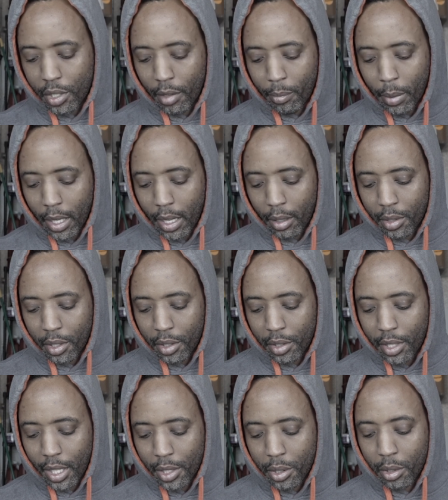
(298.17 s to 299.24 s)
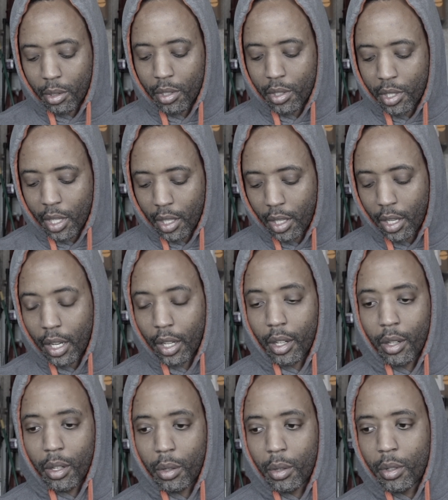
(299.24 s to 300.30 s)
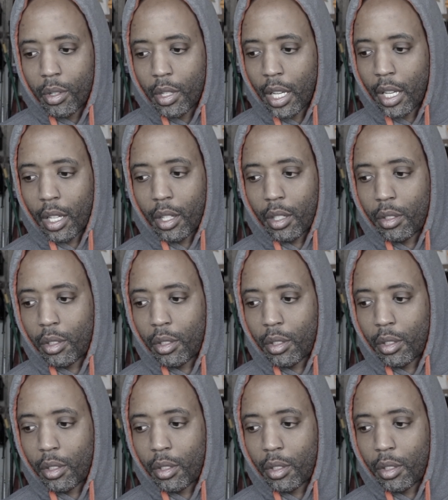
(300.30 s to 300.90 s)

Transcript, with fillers: I've been out to the desert in San Diego and,